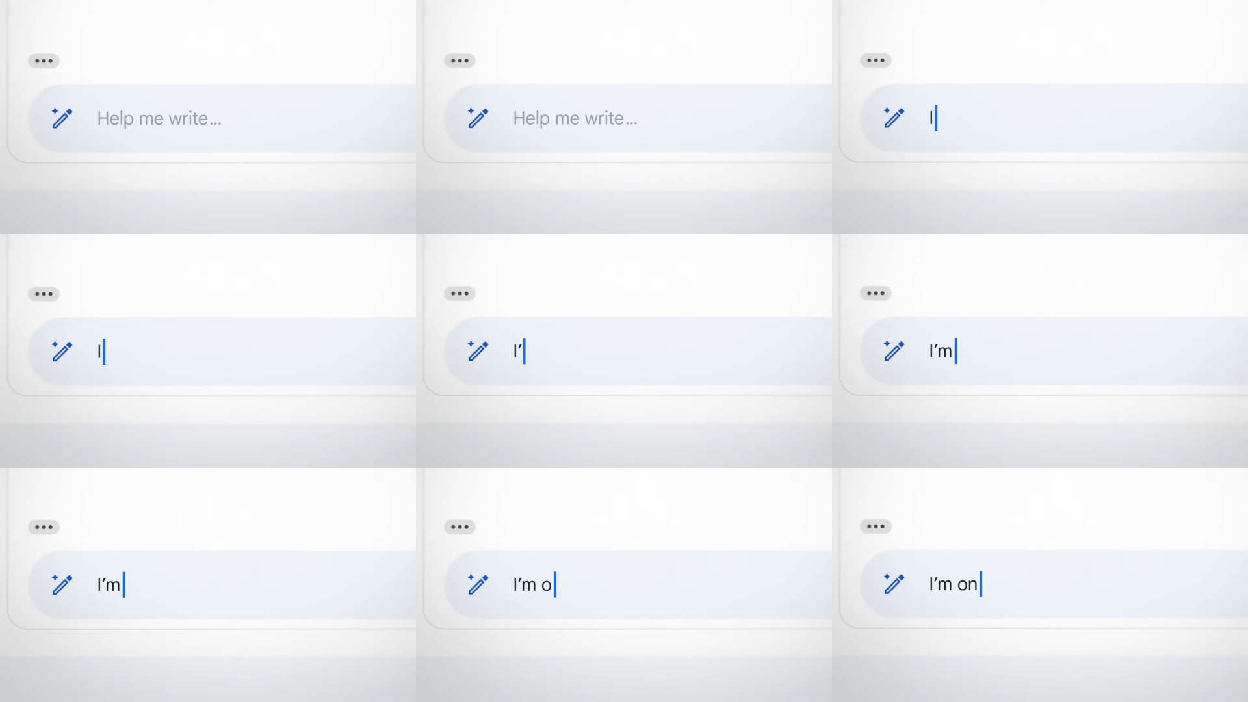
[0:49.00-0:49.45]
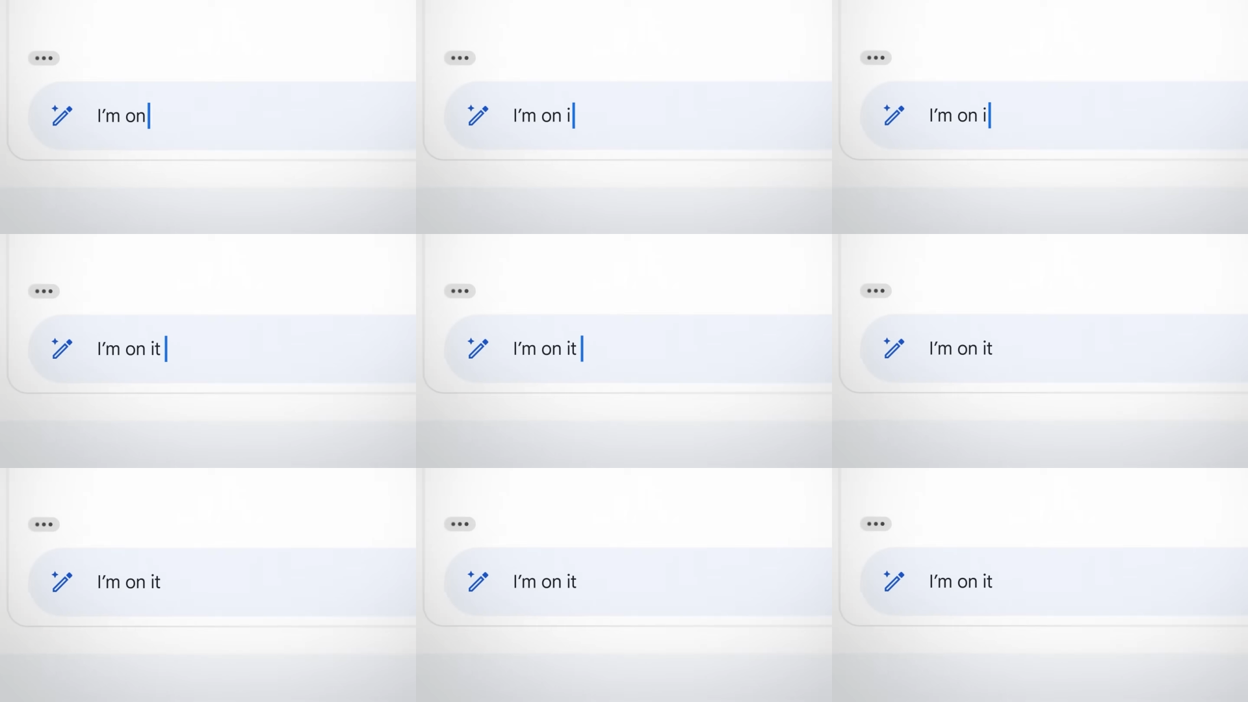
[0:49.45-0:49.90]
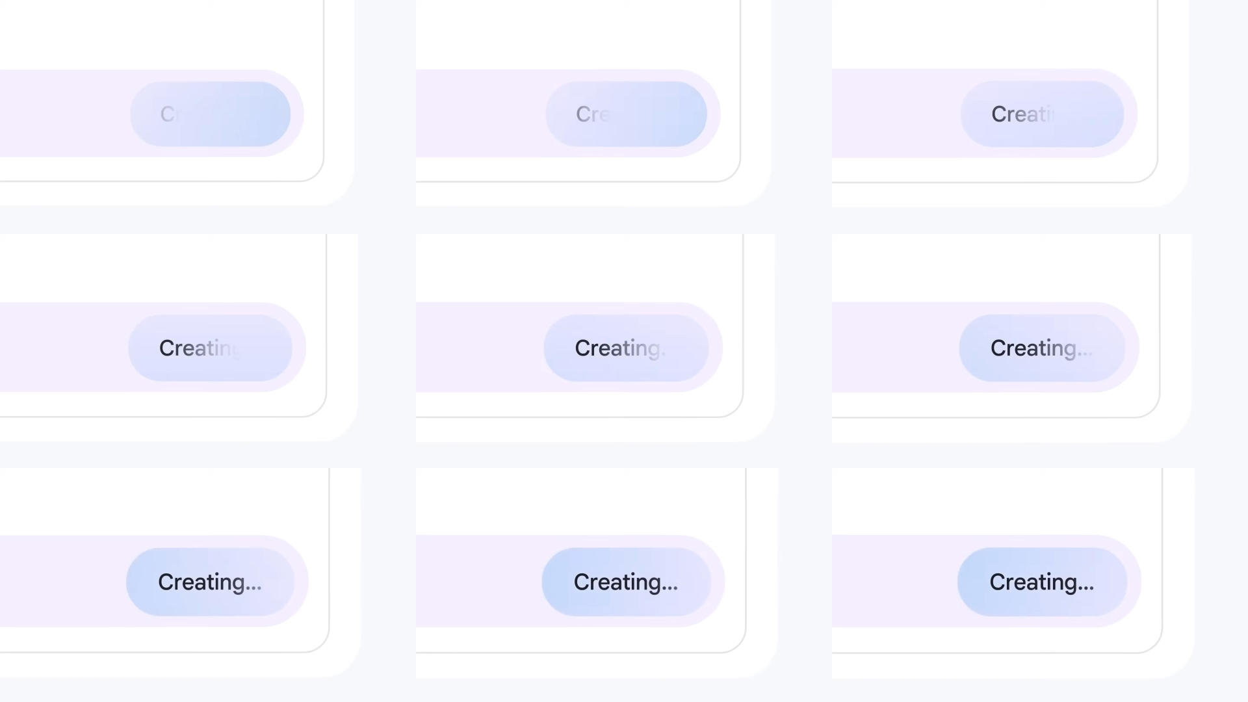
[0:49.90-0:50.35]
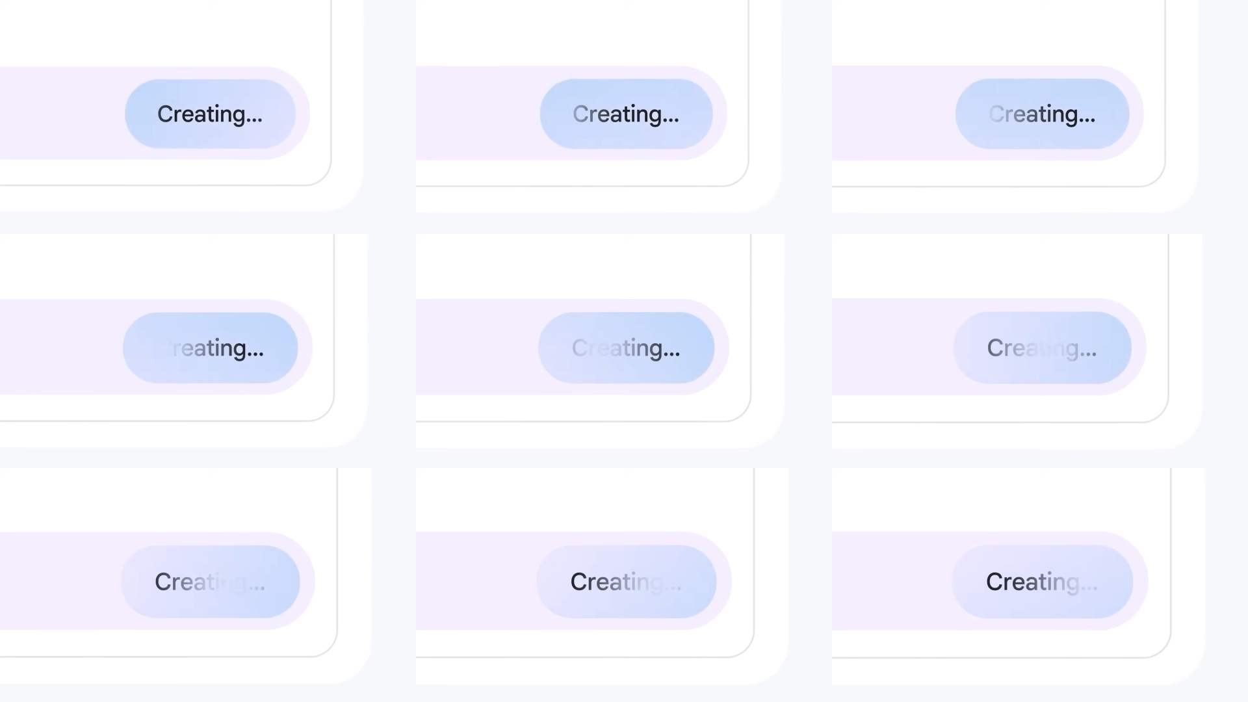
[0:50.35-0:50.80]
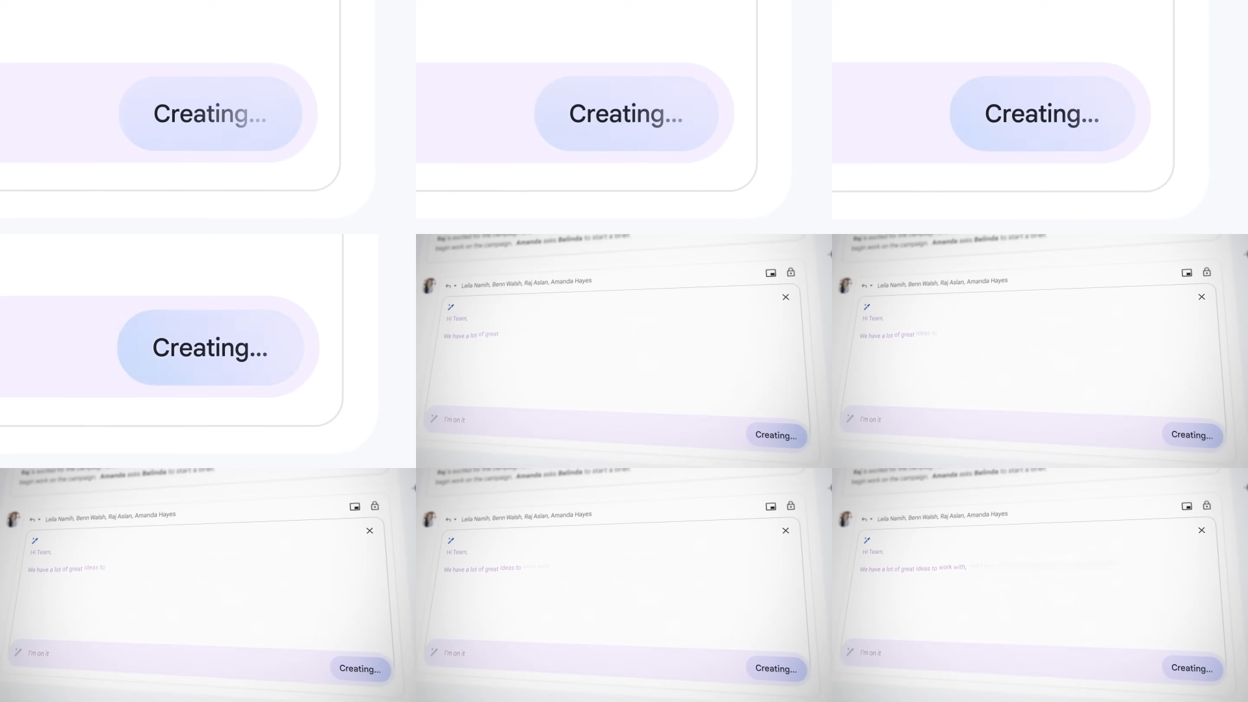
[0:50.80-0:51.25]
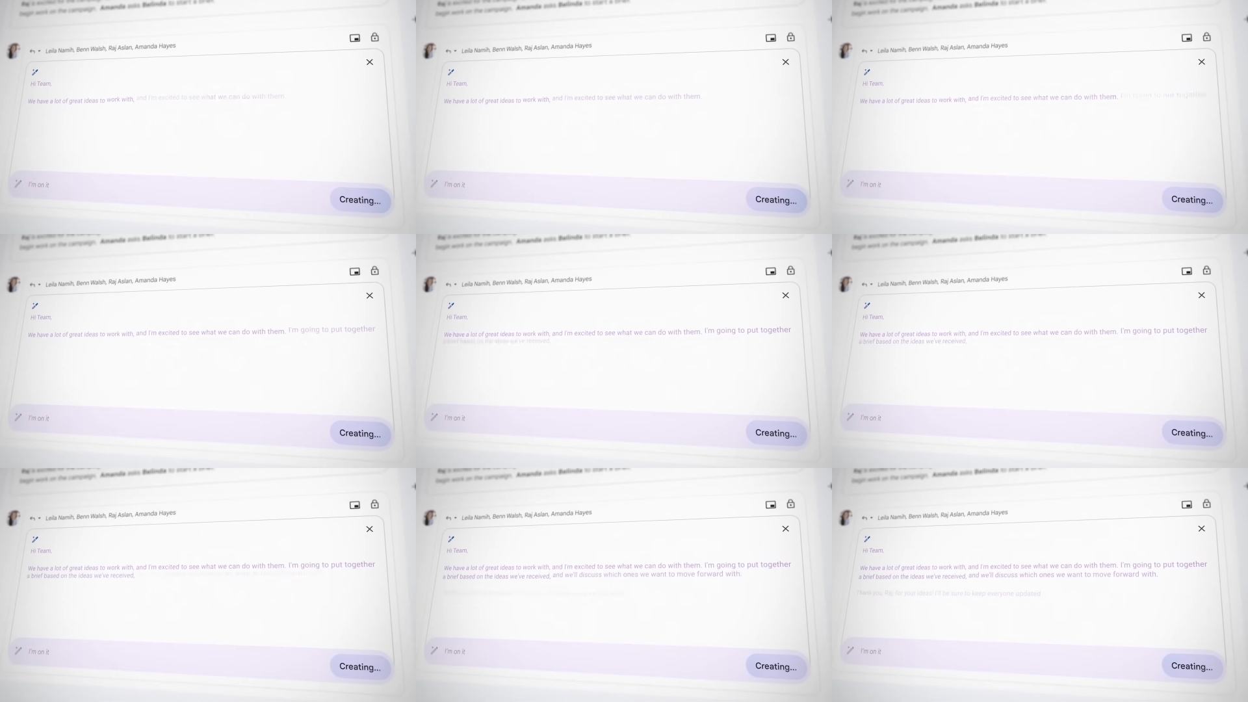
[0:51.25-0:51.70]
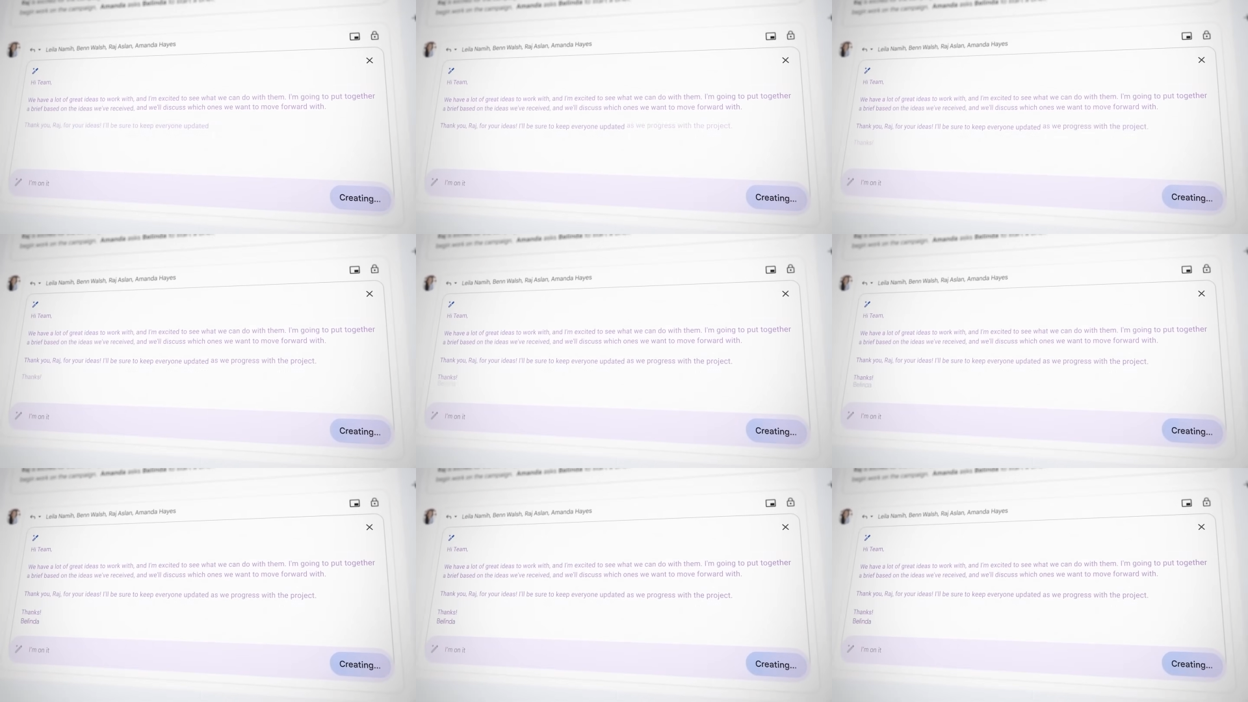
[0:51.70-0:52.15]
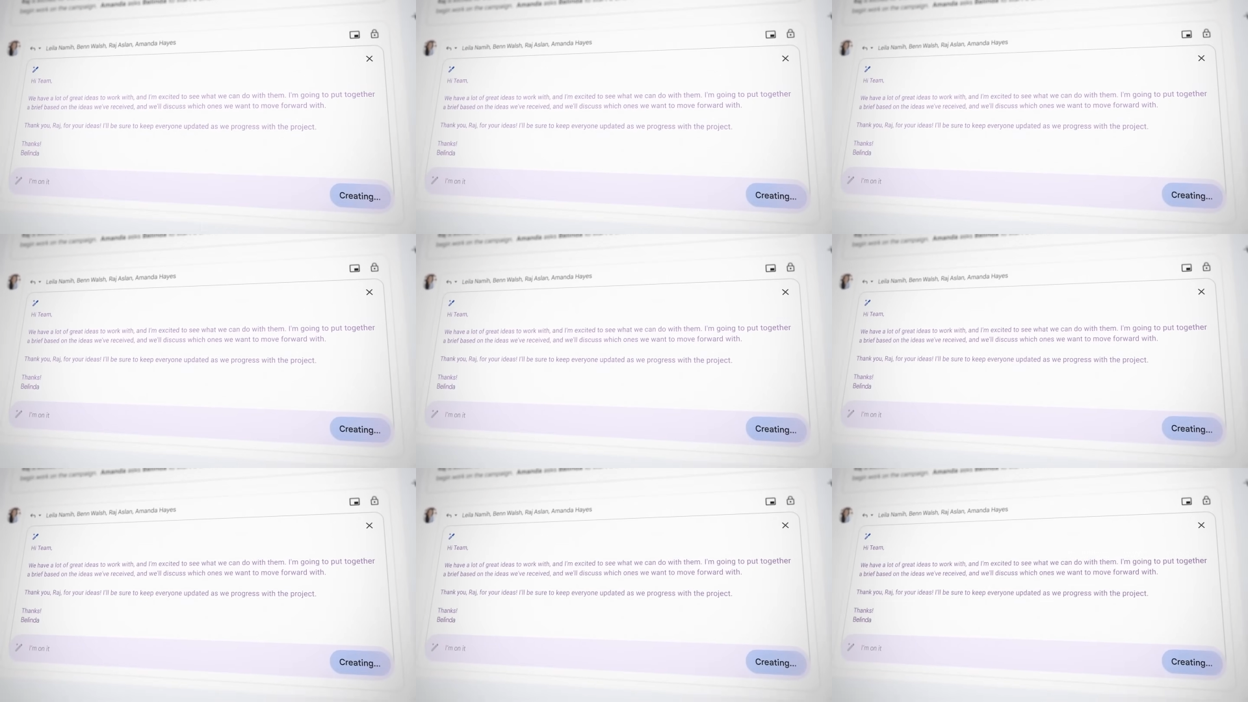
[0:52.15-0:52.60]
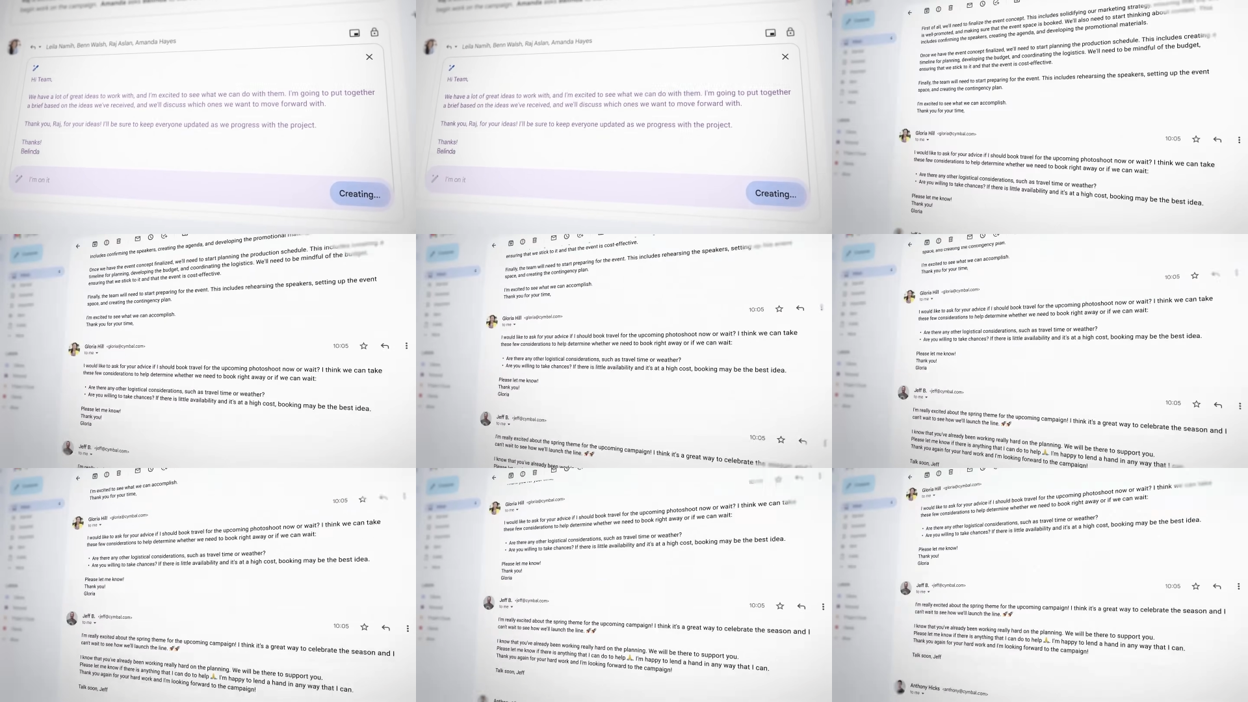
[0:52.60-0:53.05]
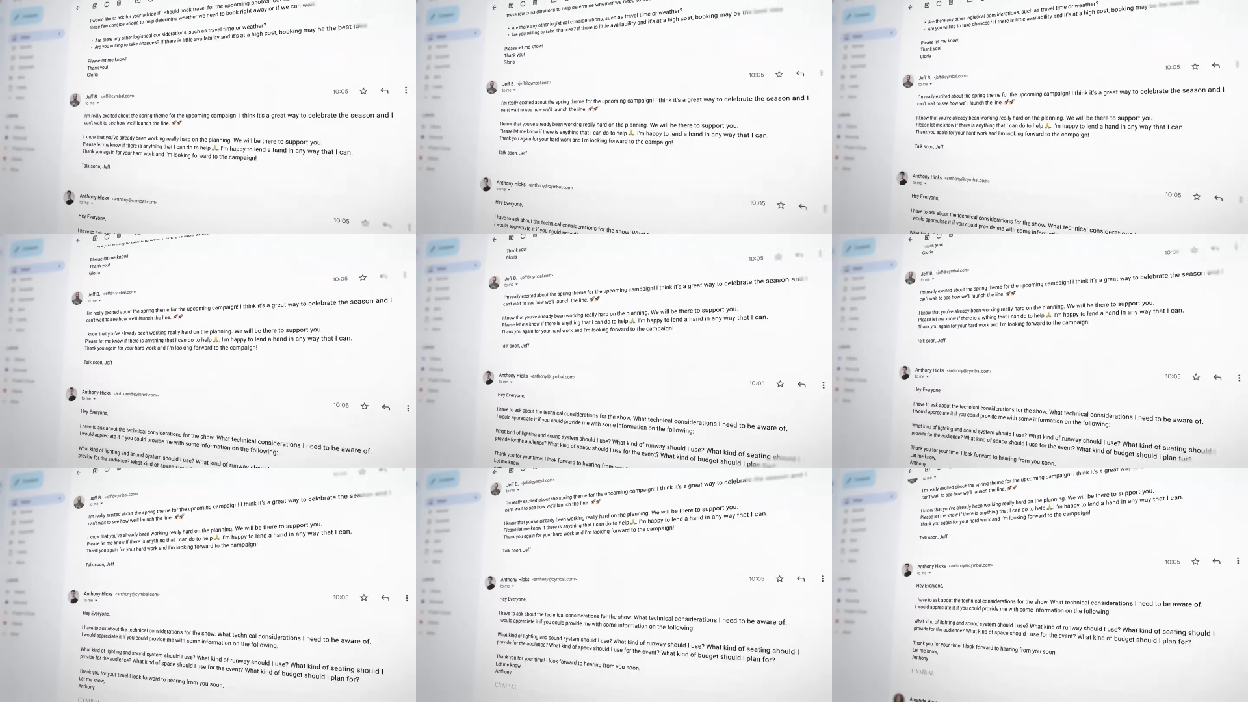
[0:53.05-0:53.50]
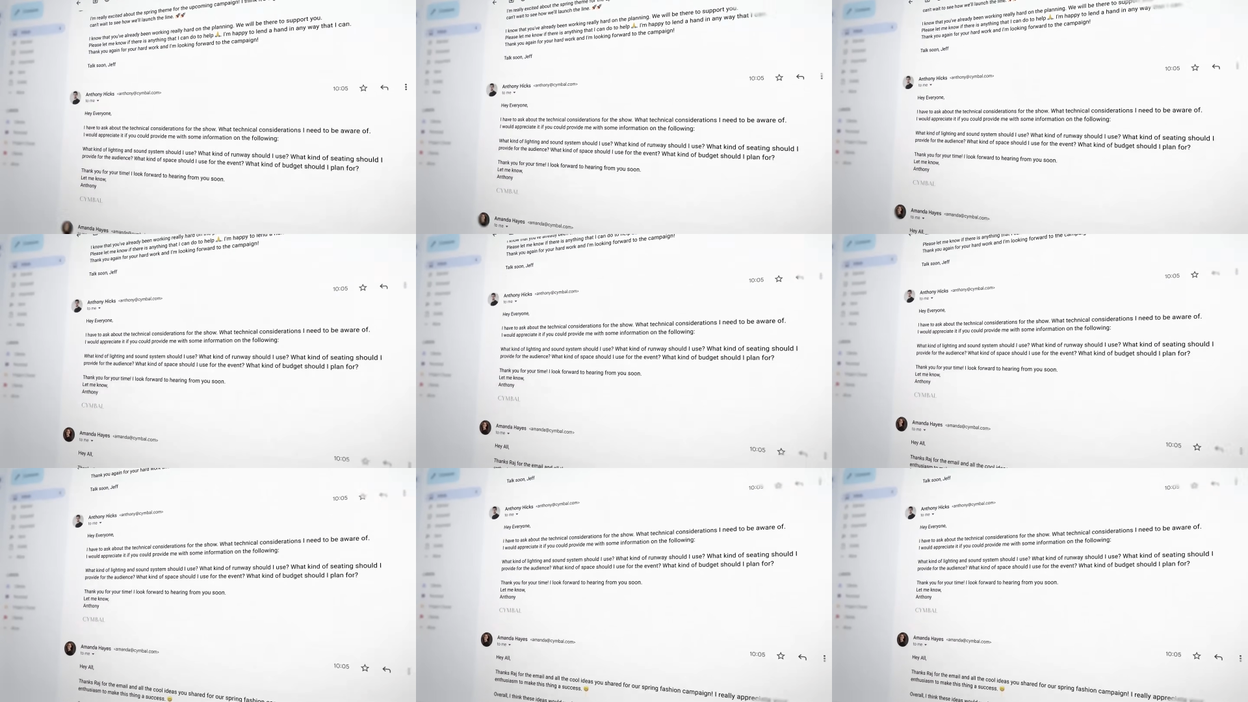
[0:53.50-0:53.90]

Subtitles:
No face is visible, so there are no lips to read.